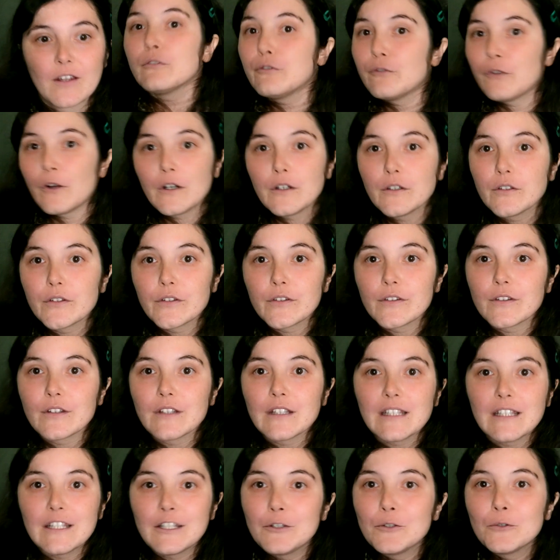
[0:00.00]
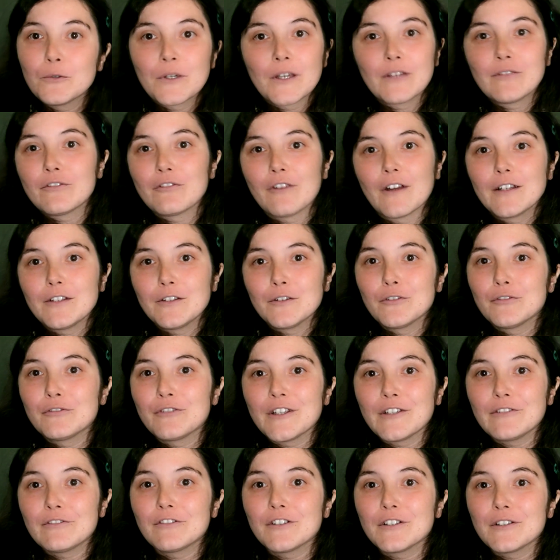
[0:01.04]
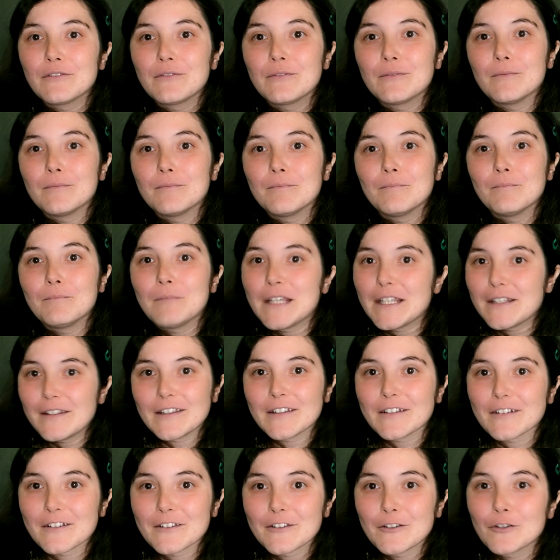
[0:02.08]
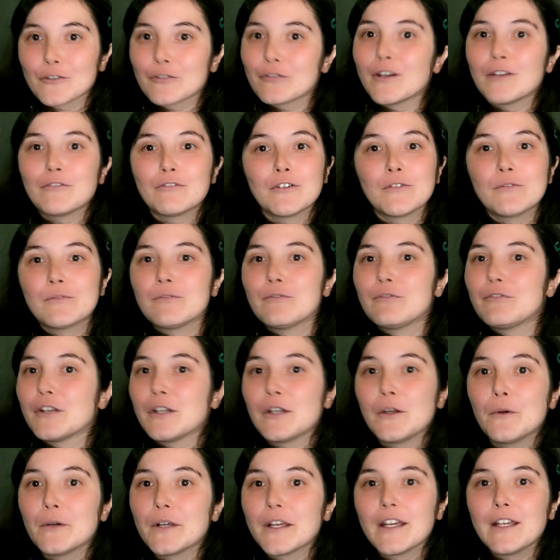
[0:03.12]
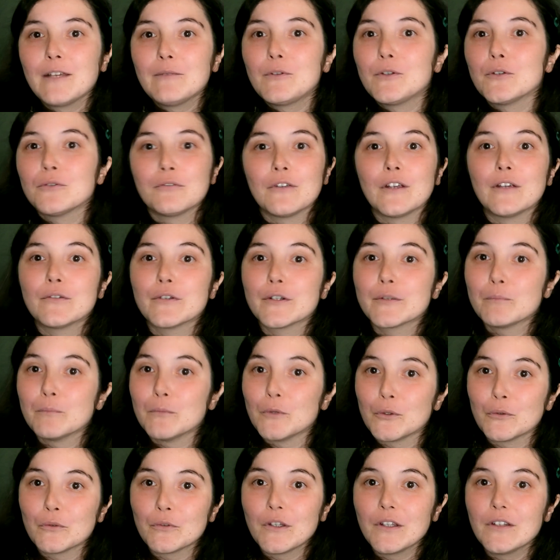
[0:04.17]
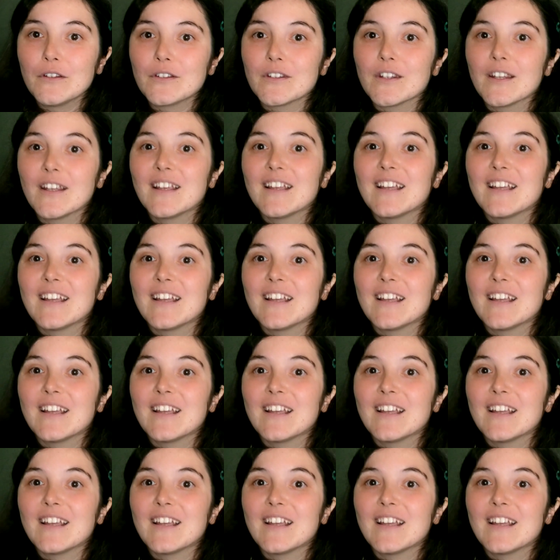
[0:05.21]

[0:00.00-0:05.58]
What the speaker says: First, you can find your favorite media, your favorite video games, your favorite movies